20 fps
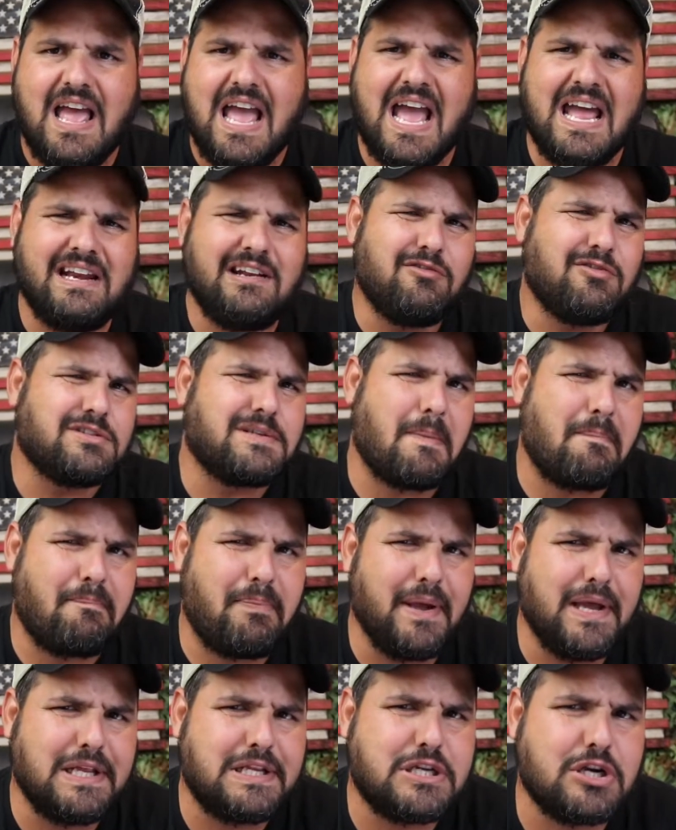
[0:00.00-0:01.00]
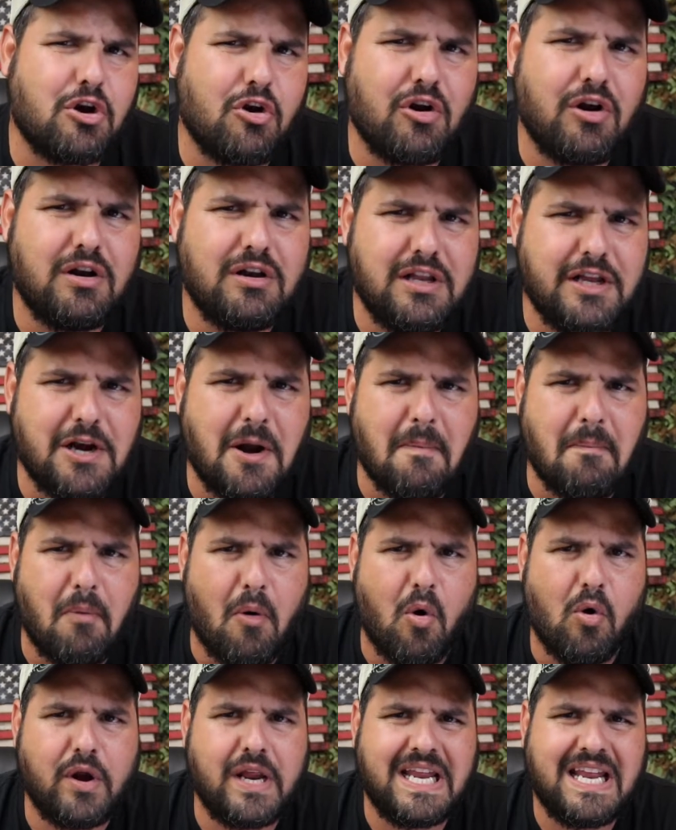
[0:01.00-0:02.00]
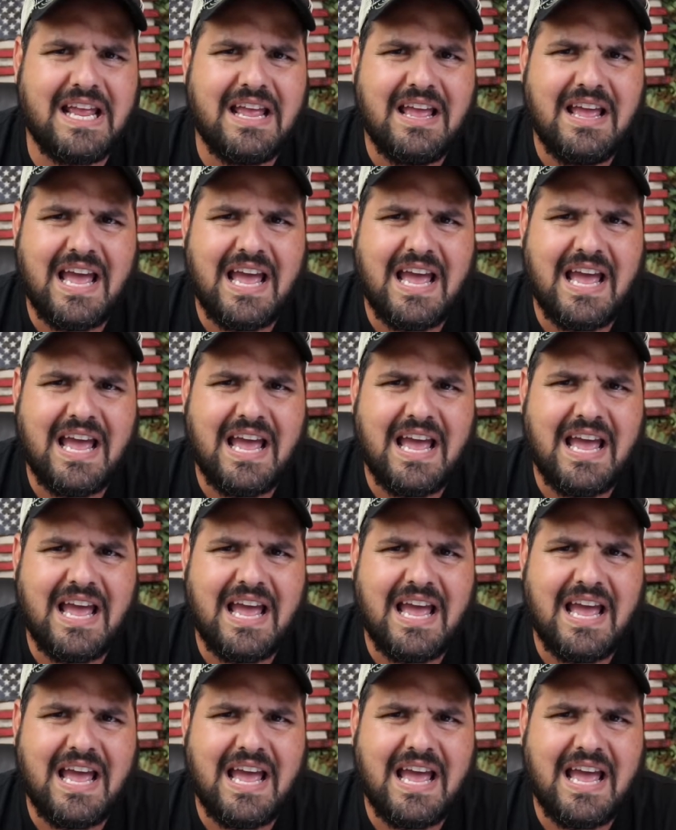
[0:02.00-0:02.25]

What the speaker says: and it was a picture of a little boy.